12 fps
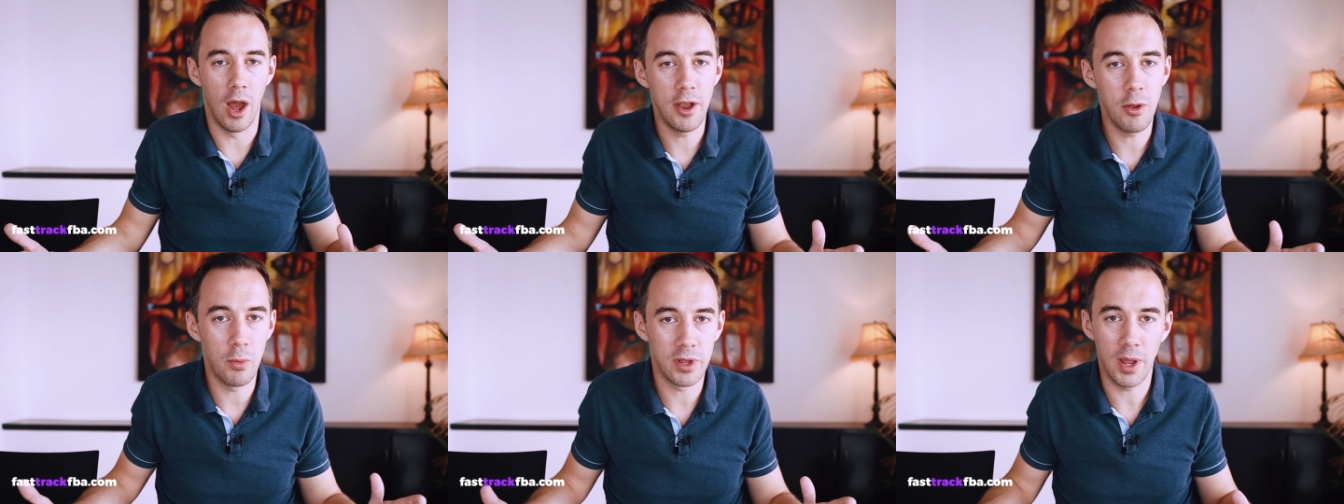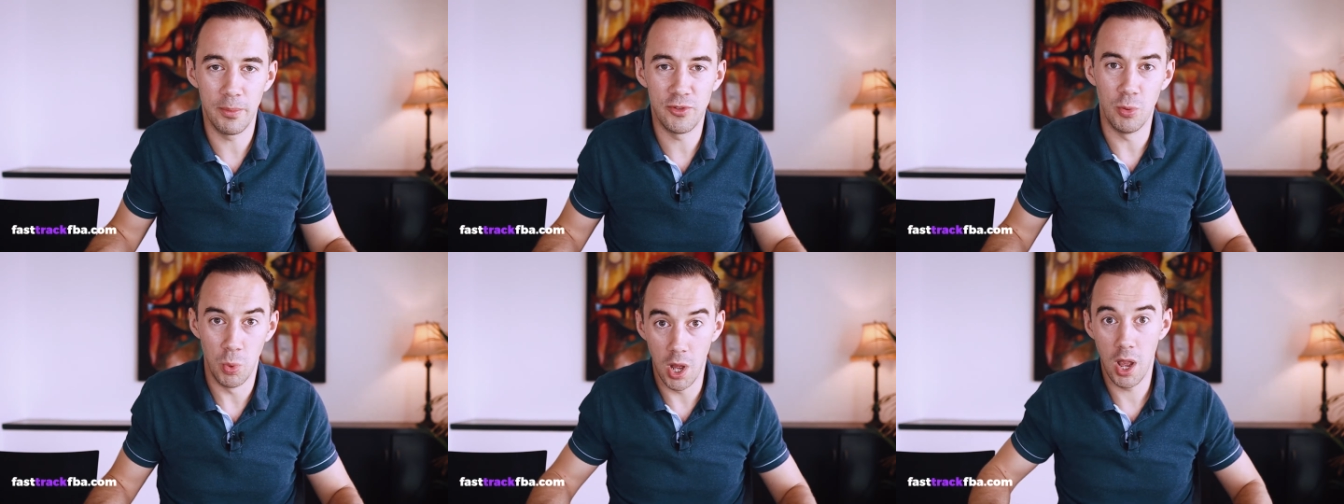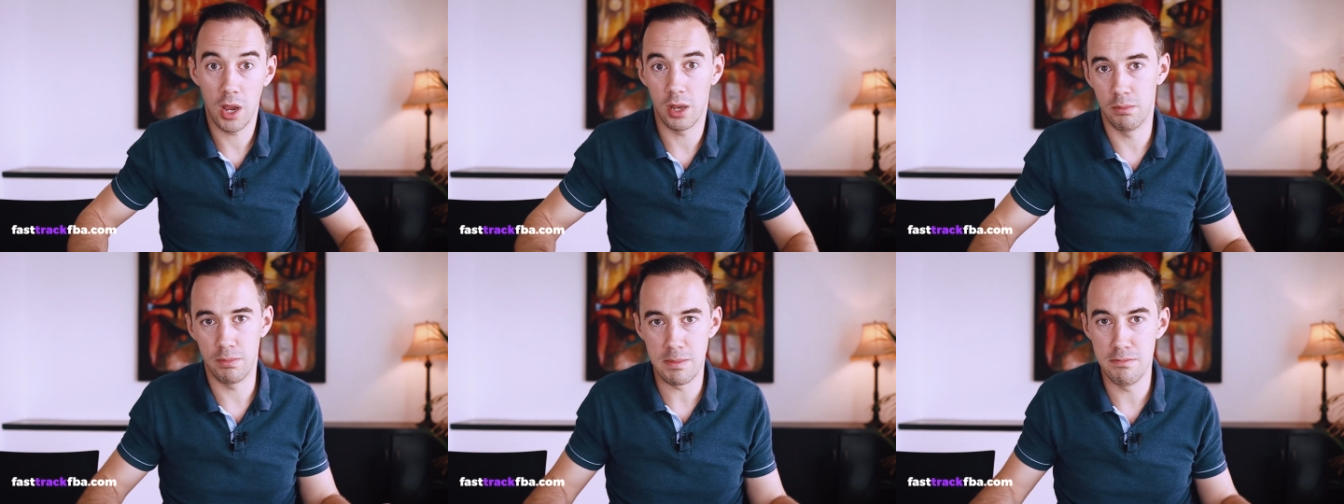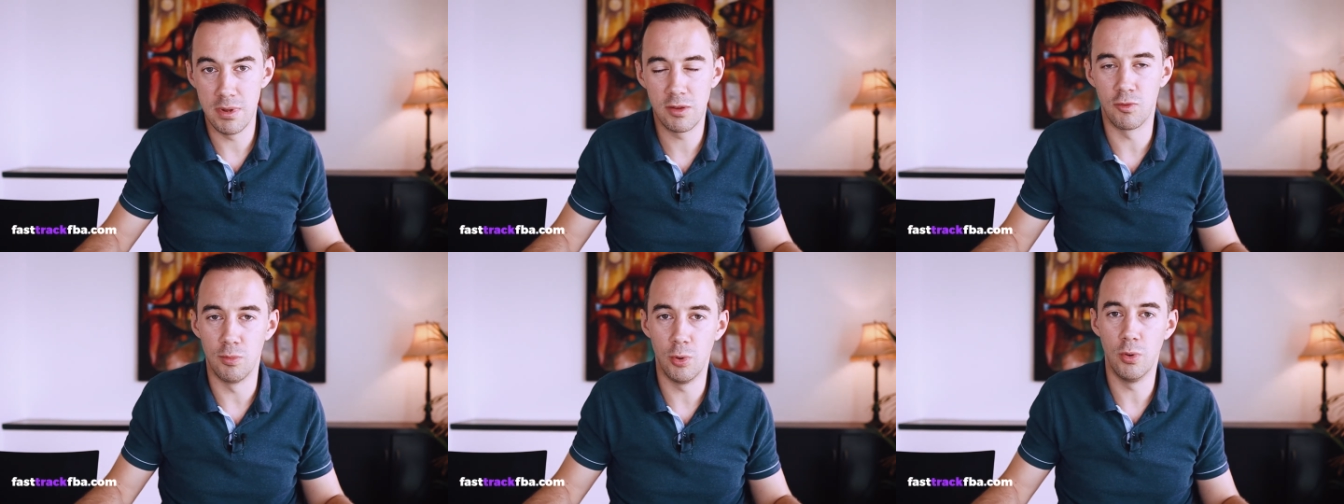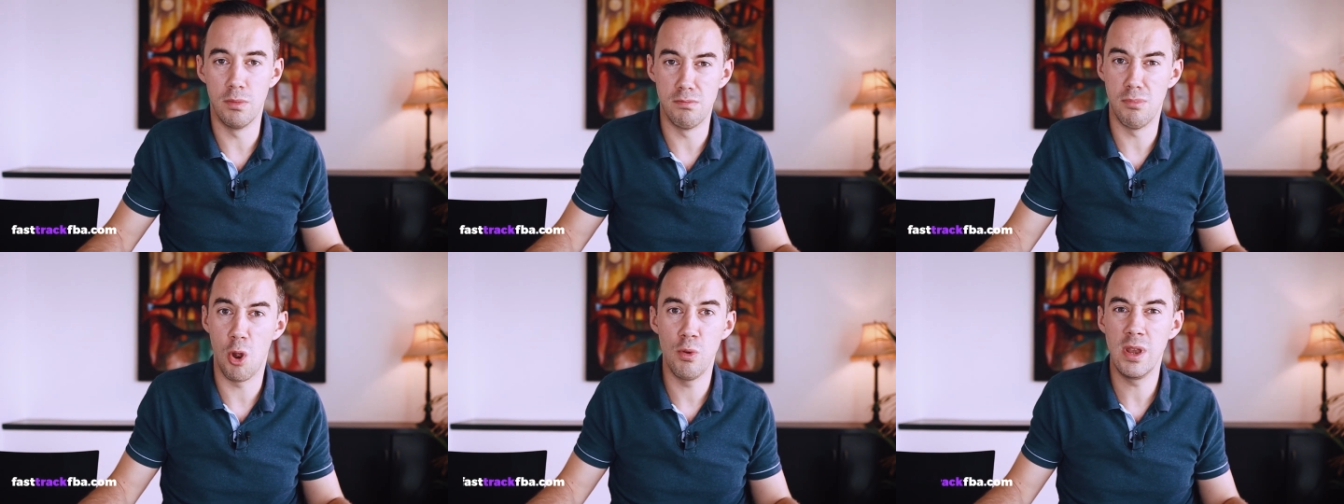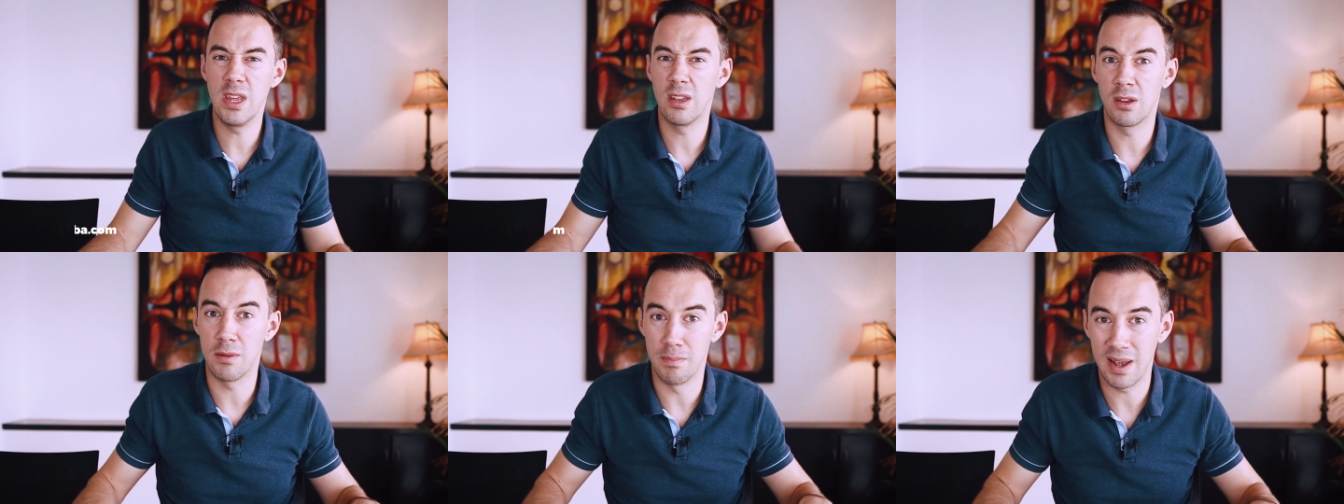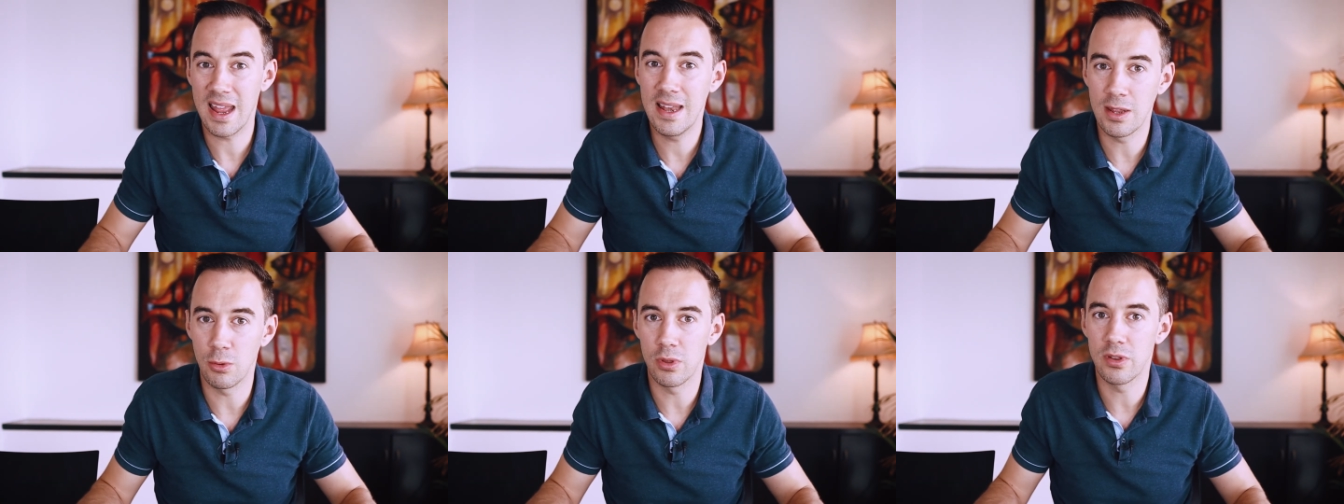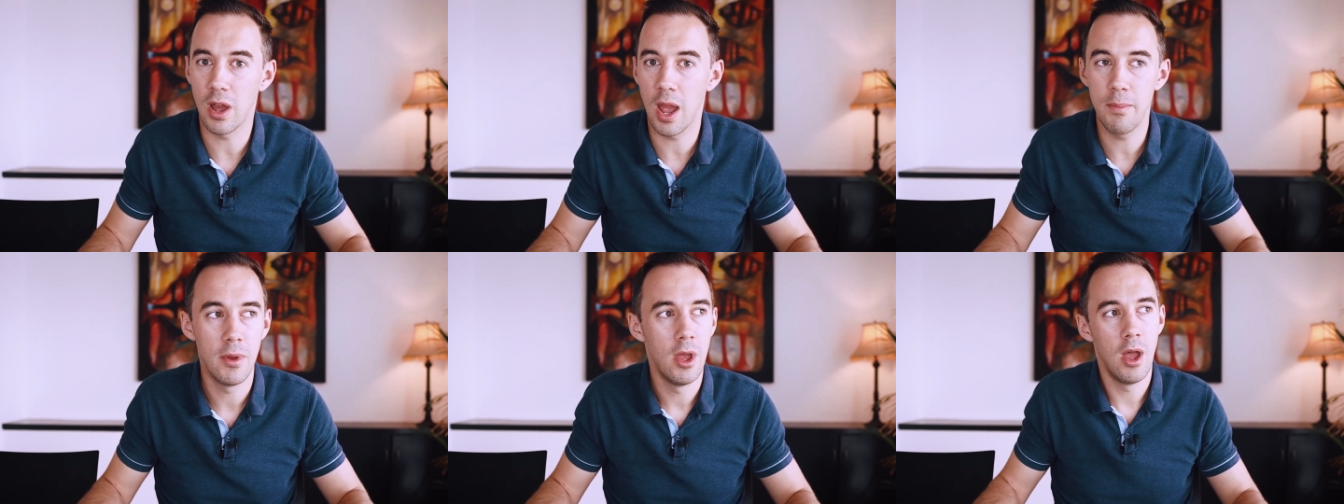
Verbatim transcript: I don't want to come to work and be miserable and moany and complaining all the time.